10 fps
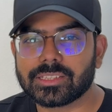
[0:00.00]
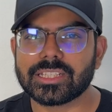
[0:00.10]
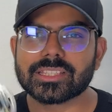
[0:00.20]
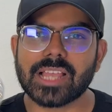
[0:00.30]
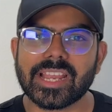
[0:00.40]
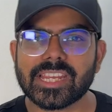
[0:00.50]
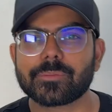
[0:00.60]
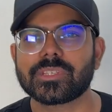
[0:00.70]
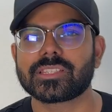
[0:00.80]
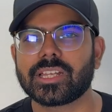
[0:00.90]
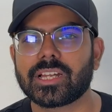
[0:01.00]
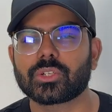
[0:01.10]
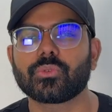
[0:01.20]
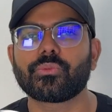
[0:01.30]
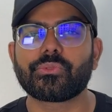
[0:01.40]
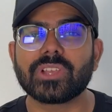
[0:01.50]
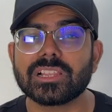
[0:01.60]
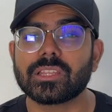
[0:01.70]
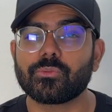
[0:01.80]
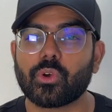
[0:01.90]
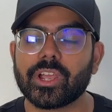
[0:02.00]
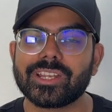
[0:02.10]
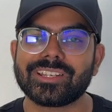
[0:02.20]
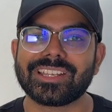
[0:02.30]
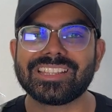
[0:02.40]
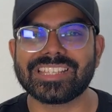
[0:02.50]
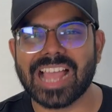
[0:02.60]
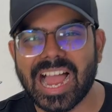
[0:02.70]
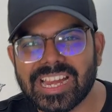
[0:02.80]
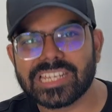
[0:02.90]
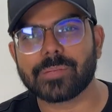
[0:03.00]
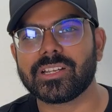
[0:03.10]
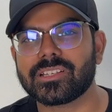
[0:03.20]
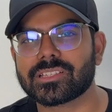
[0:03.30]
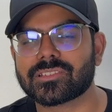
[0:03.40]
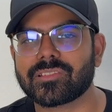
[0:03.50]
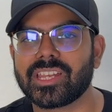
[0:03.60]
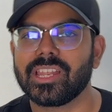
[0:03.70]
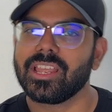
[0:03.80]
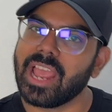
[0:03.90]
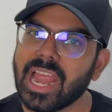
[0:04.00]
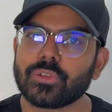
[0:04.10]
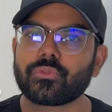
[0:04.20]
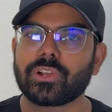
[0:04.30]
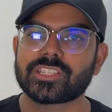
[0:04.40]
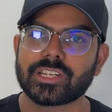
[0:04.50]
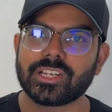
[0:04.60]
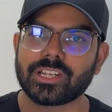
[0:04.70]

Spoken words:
This IEM is there to fill the void in the IEM industry and freshen it